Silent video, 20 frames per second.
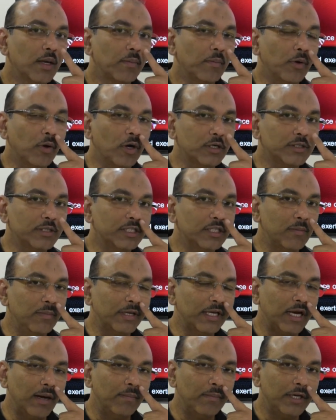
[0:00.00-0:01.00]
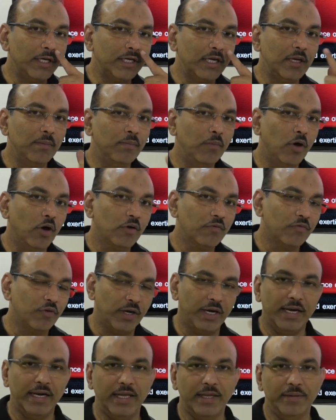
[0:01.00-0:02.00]
because this will be completely blocked for
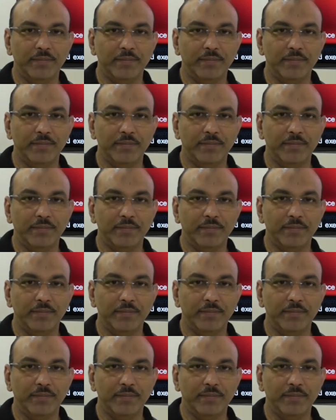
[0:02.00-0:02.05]
a day.